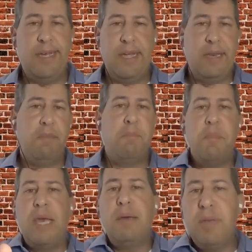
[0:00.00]
and
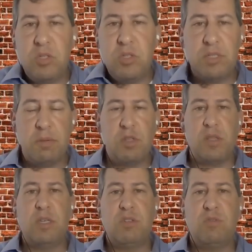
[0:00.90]
maybe do some of the
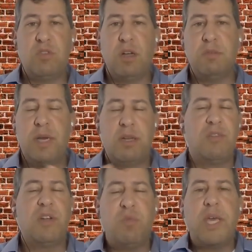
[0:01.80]
things you've talked about,
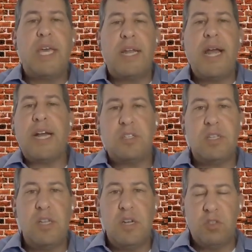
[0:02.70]
even if we can't
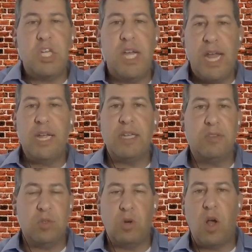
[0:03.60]
actually, shake
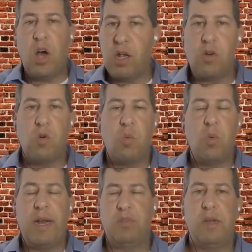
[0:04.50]
hands or hug or whatever.